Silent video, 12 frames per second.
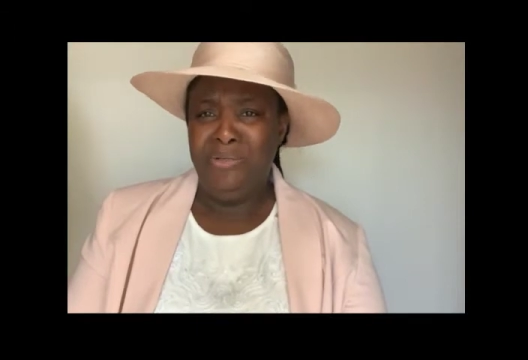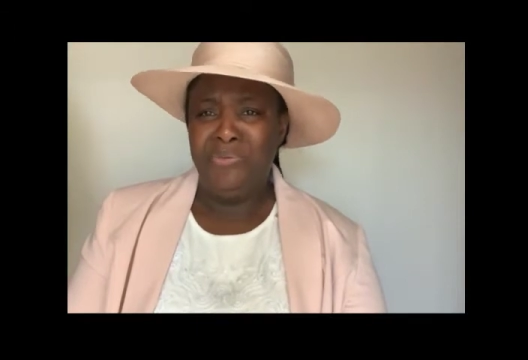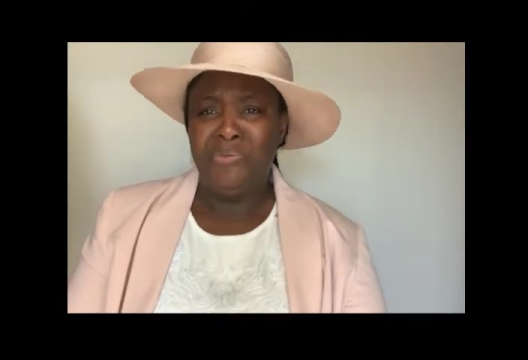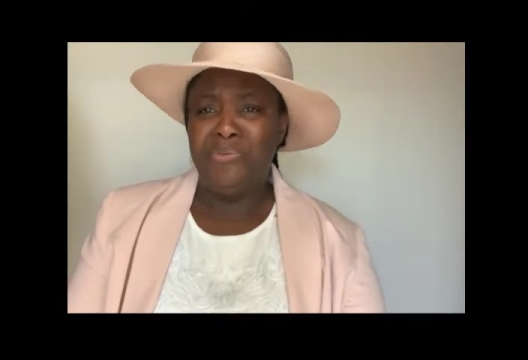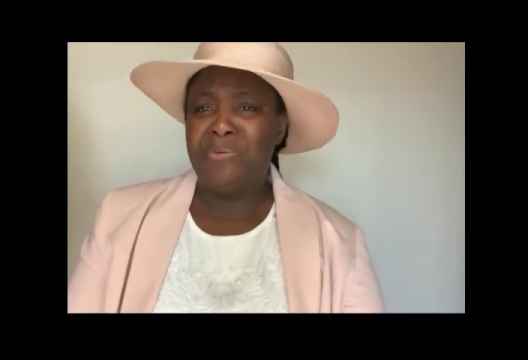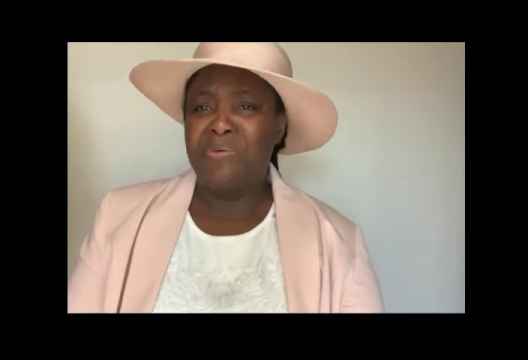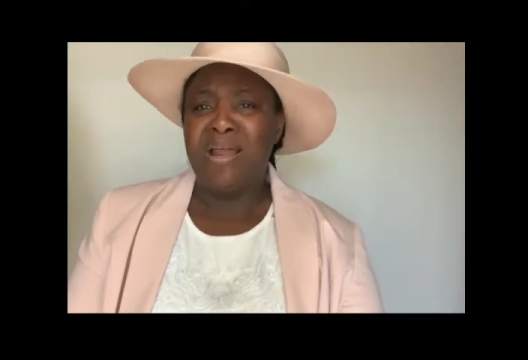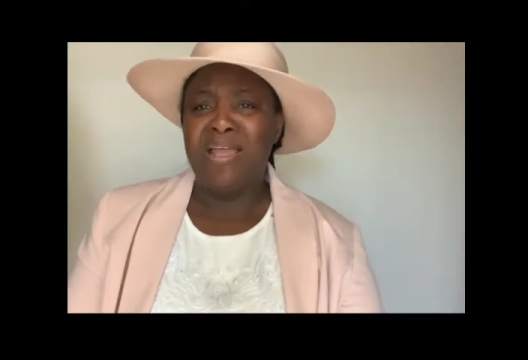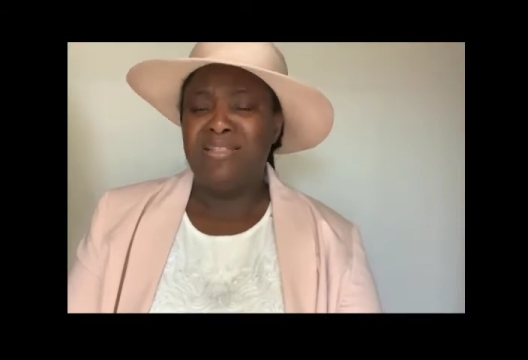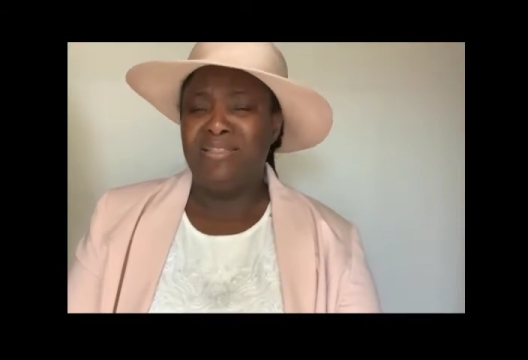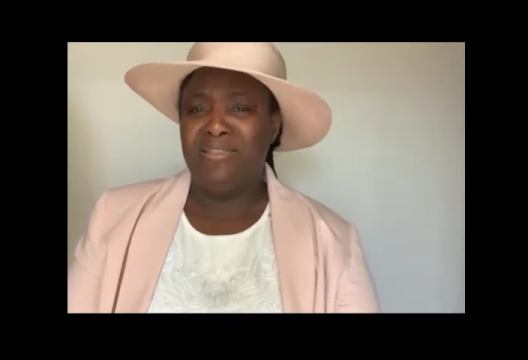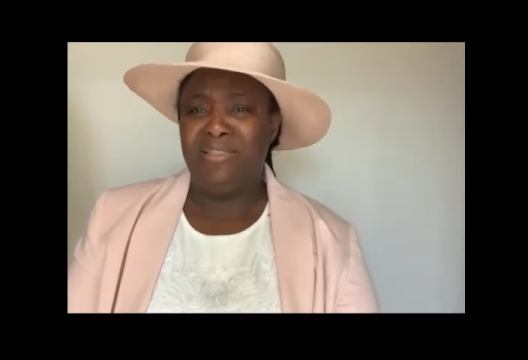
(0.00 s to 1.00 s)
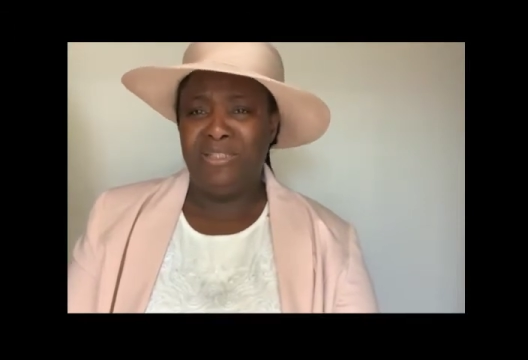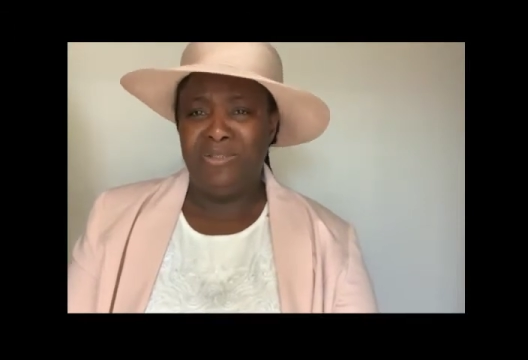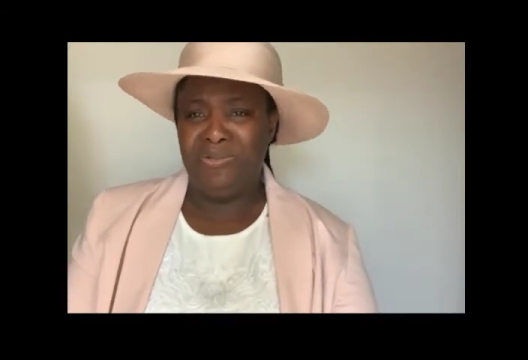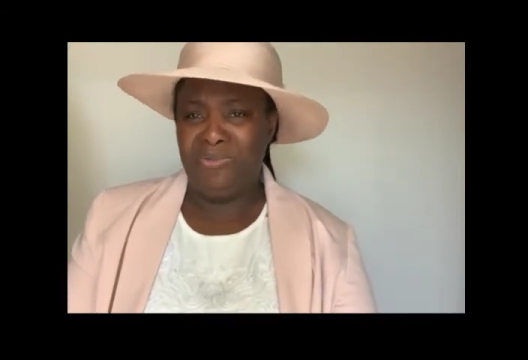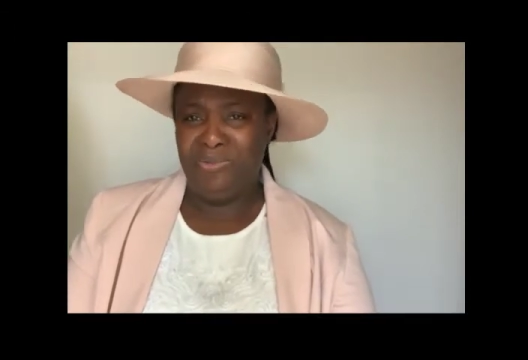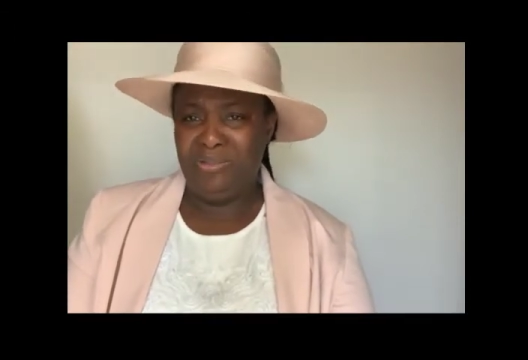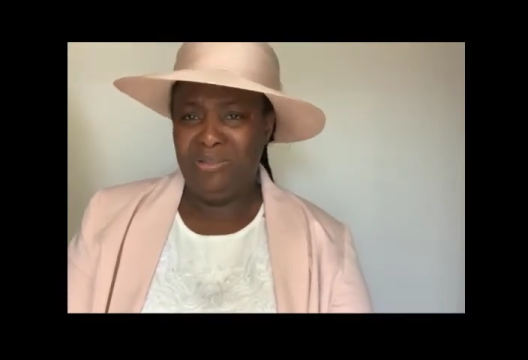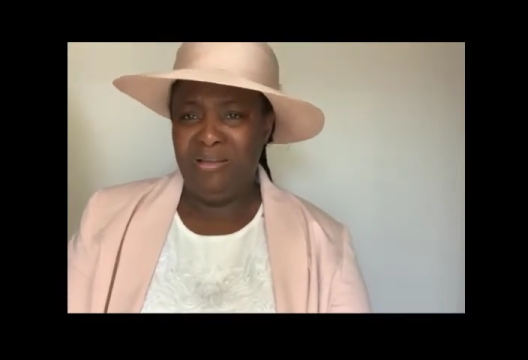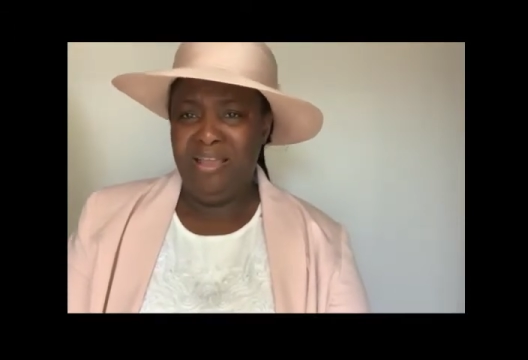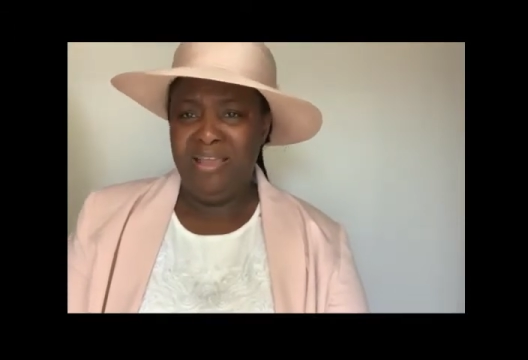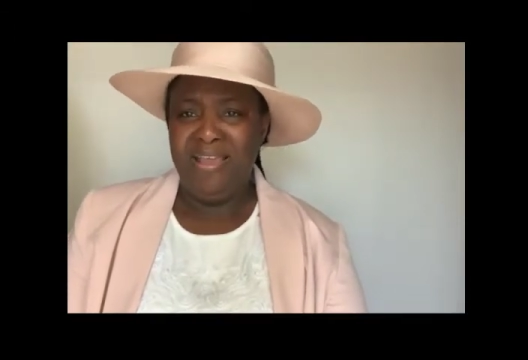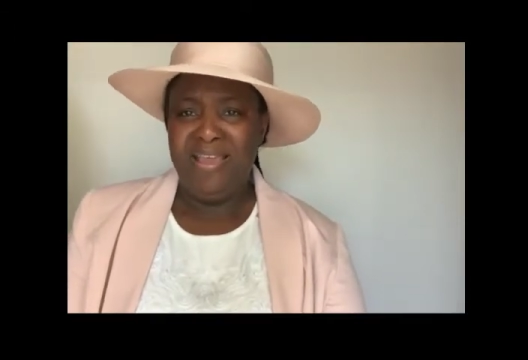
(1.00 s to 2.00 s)
through Christ Jesus.
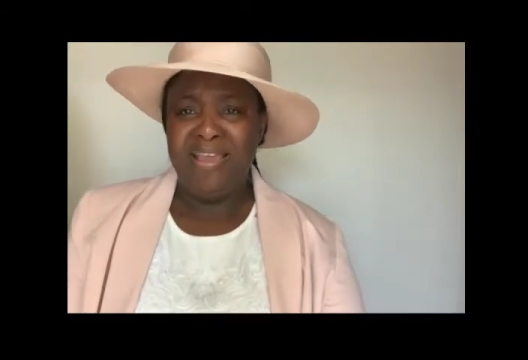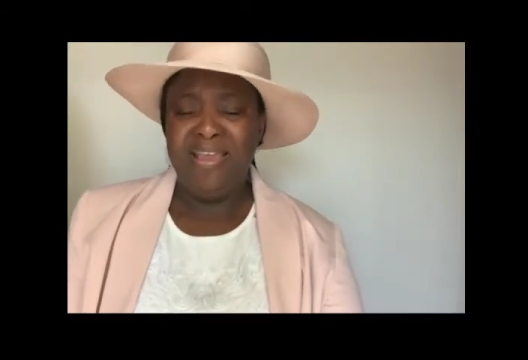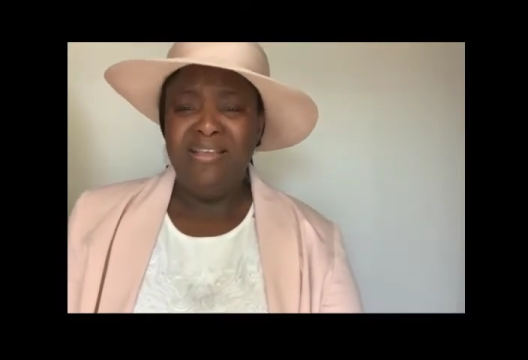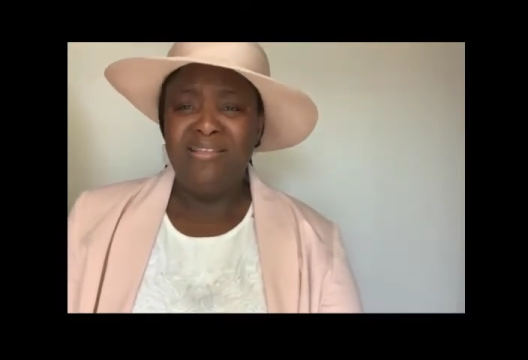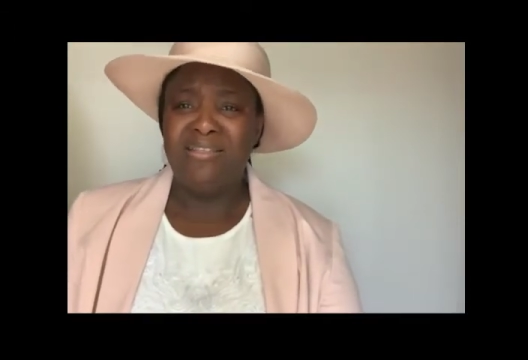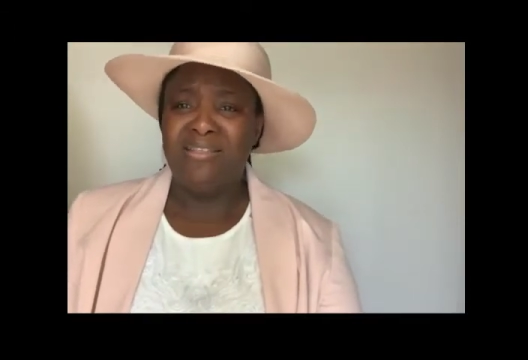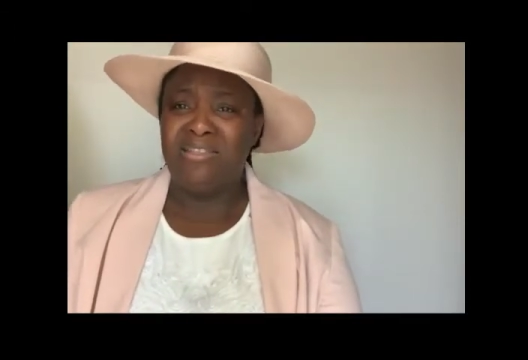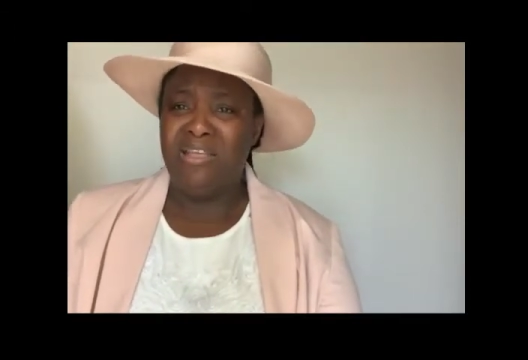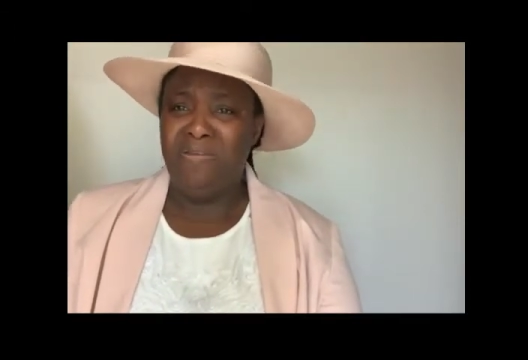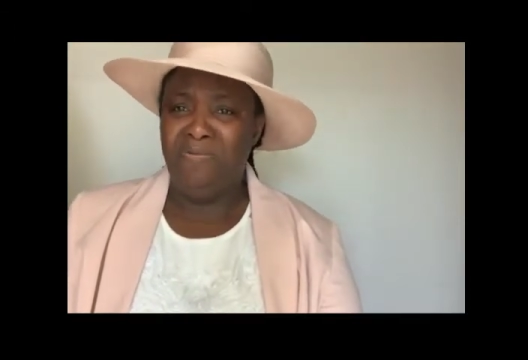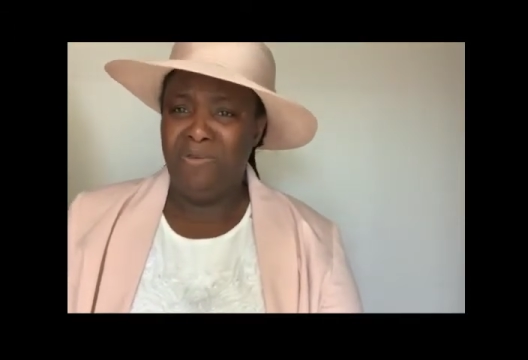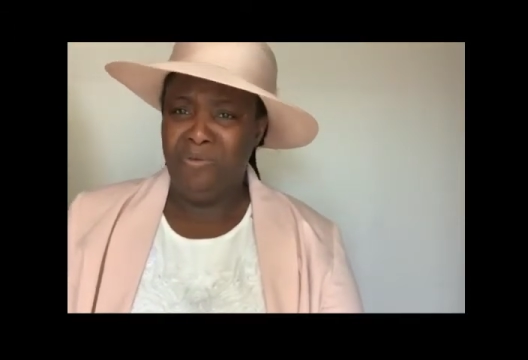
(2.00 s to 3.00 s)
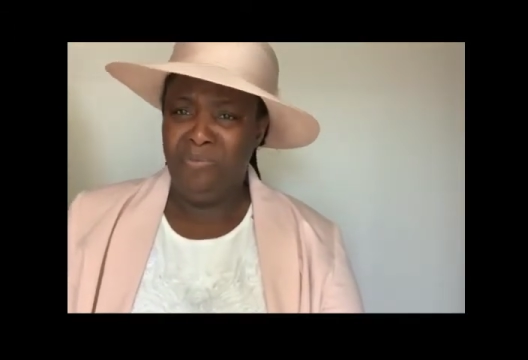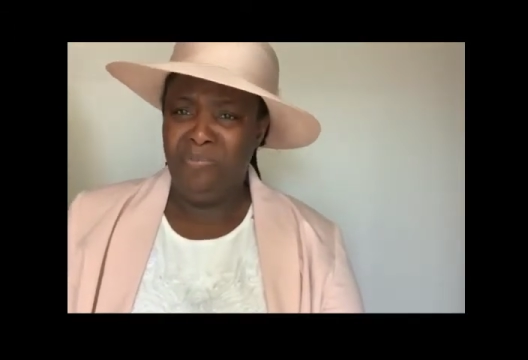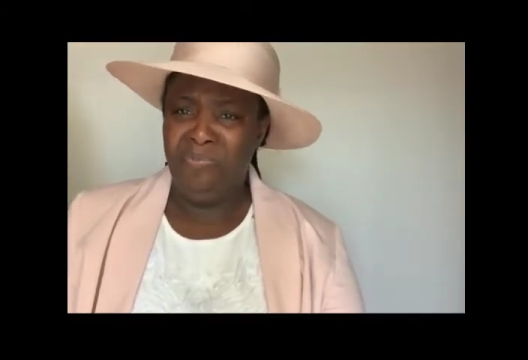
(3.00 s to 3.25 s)
He is the Savior.